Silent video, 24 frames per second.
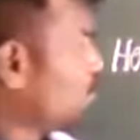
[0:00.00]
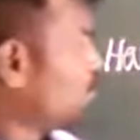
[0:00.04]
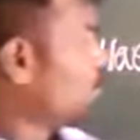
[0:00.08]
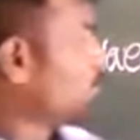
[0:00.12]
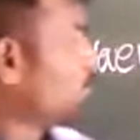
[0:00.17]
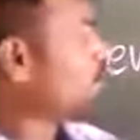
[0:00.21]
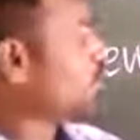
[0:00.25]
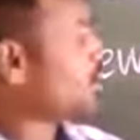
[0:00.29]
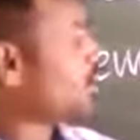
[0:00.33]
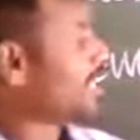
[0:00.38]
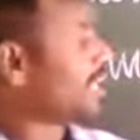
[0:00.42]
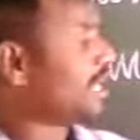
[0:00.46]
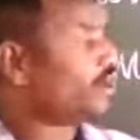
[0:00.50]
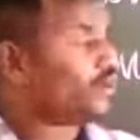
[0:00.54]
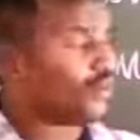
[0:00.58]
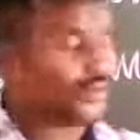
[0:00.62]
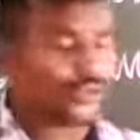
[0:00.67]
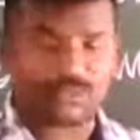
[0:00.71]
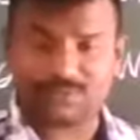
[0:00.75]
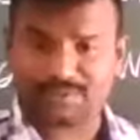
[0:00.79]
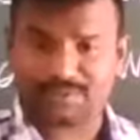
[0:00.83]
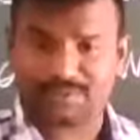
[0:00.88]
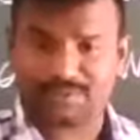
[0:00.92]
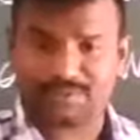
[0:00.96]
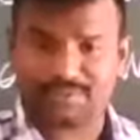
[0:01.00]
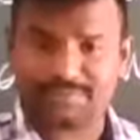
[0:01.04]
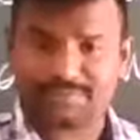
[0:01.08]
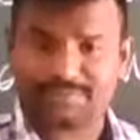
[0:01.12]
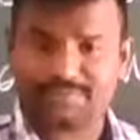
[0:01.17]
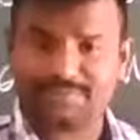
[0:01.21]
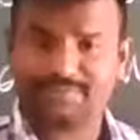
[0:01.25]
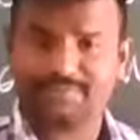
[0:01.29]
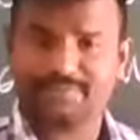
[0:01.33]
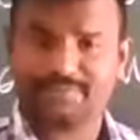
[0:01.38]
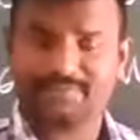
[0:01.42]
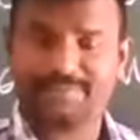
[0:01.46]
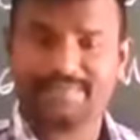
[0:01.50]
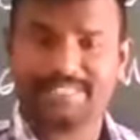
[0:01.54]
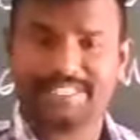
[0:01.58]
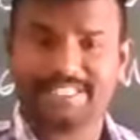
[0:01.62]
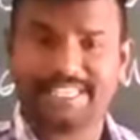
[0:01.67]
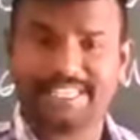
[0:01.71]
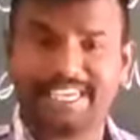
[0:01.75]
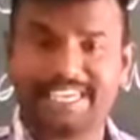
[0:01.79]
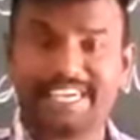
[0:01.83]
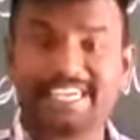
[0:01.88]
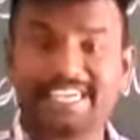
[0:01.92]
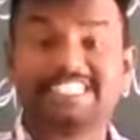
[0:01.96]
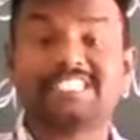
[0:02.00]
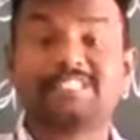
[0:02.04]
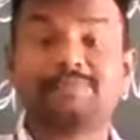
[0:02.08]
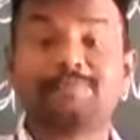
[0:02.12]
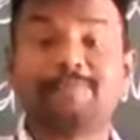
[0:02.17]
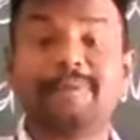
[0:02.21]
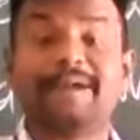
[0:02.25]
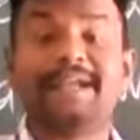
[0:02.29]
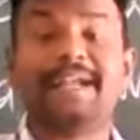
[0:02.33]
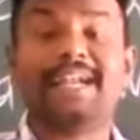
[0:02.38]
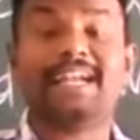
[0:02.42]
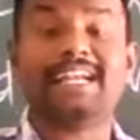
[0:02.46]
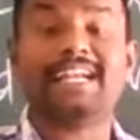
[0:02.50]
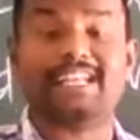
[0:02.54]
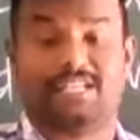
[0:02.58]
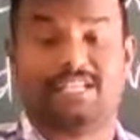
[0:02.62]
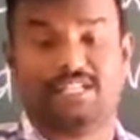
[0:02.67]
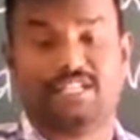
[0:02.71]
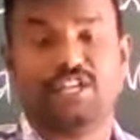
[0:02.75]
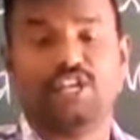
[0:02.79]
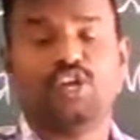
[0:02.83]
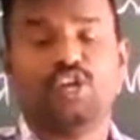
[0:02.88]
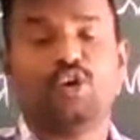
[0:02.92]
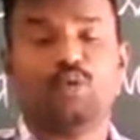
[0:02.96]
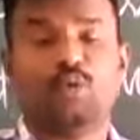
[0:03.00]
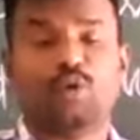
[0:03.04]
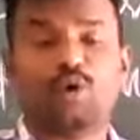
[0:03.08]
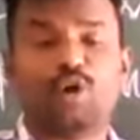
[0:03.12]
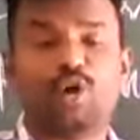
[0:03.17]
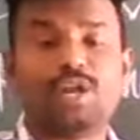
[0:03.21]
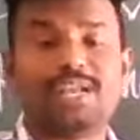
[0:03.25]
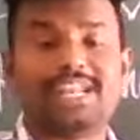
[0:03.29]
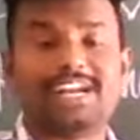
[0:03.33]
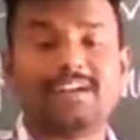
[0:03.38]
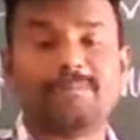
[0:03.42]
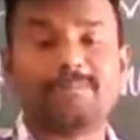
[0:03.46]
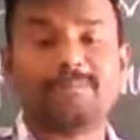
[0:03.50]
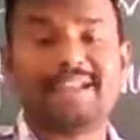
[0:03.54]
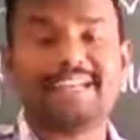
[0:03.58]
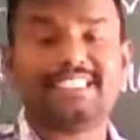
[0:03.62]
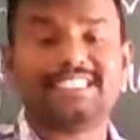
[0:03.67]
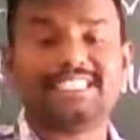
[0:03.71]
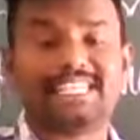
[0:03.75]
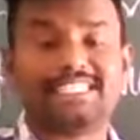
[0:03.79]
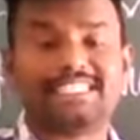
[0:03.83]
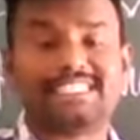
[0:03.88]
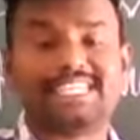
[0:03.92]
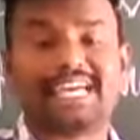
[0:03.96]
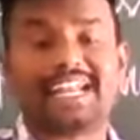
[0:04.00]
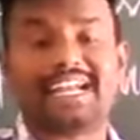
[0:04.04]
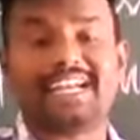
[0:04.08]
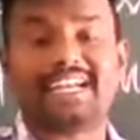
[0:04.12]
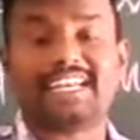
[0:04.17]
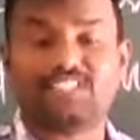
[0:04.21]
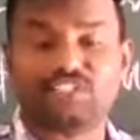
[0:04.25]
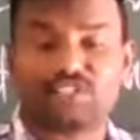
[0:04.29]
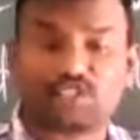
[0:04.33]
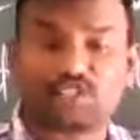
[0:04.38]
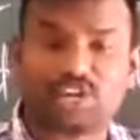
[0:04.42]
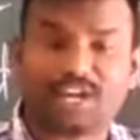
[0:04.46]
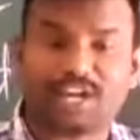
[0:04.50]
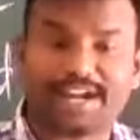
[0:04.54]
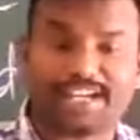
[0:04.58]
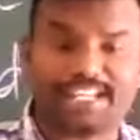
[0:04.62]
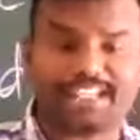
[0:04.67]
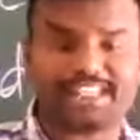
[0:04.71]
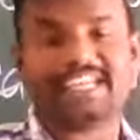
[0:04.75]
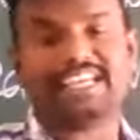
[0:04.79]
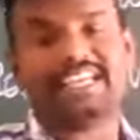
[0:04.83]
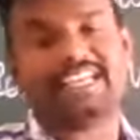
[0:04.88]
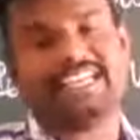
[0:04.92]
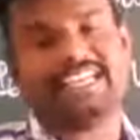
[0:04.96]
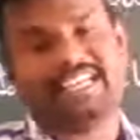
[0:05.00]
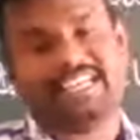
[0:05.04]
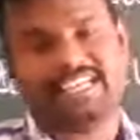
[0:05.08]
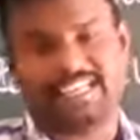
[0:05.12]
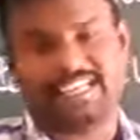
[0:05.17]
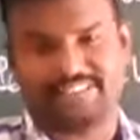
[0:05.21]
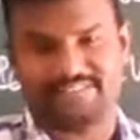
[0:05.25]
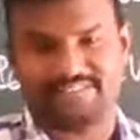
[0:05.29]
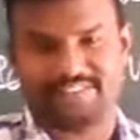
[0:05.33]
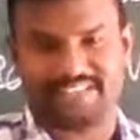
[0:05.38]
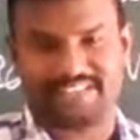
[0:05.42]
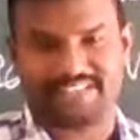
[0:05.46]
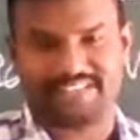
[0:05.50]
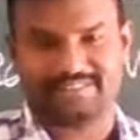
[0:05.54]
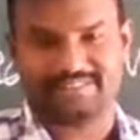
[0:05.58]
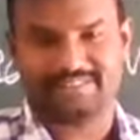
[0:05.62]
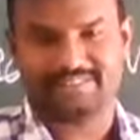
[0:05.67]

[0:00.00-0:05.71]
worn out expired old red blood cells are destroyed in the liver.